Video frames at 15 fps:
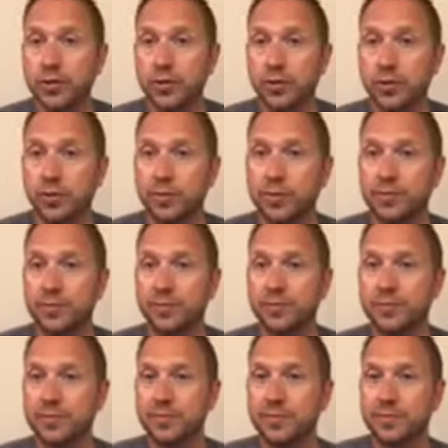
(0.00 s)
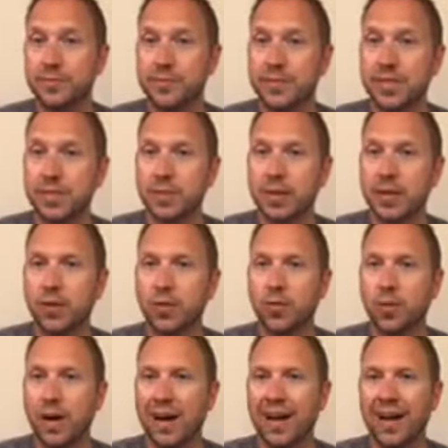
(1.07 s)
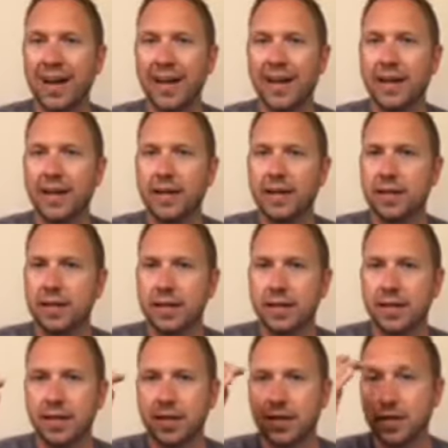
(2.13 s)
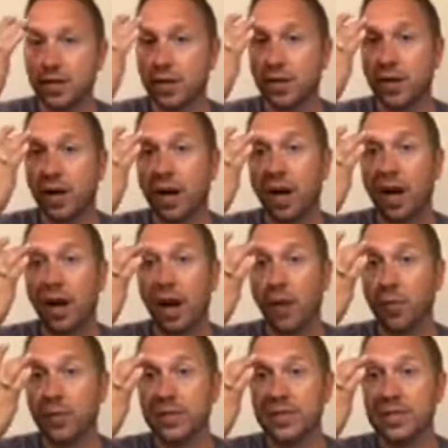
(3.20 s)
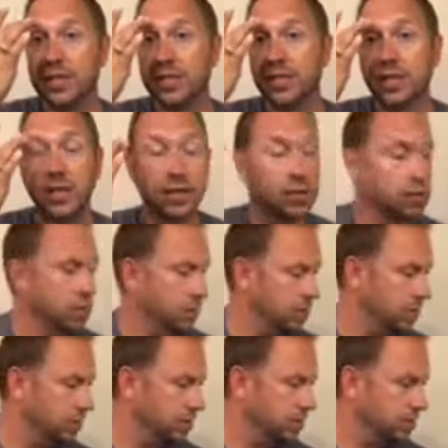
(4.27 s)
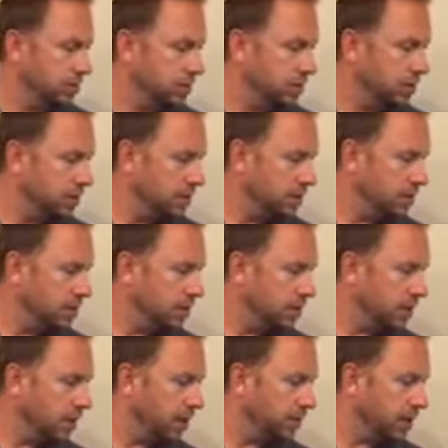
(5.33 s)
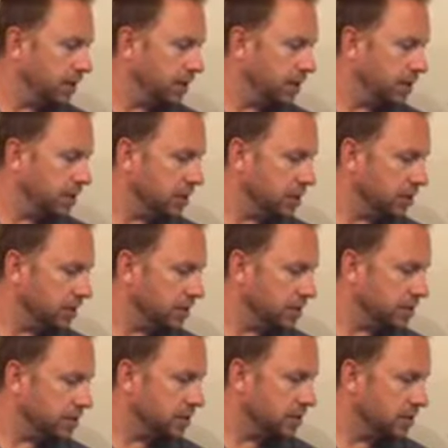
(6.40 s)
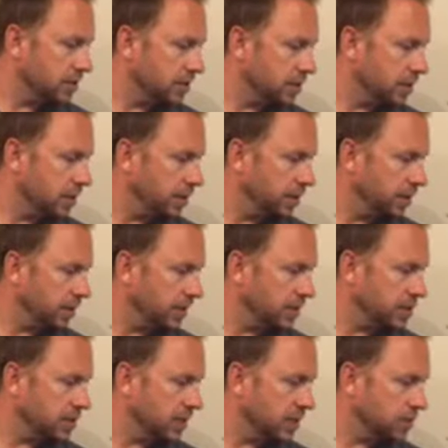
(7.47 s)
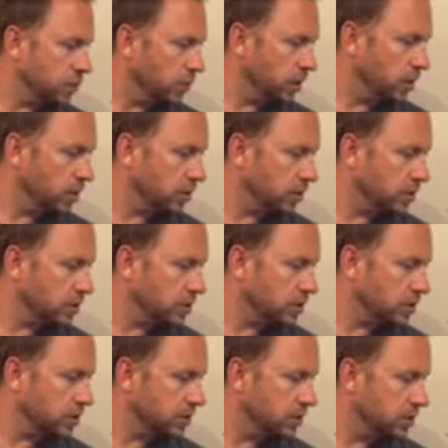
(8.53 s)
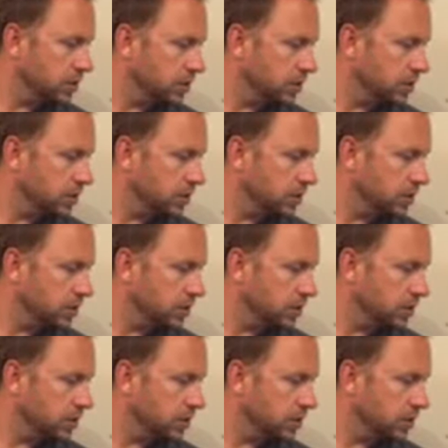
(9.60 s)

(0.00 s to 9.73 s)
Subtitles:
too. Does anybody know why, you know, I wouldn't teach heel? I'd be kind of curious. I mean, it's one of those,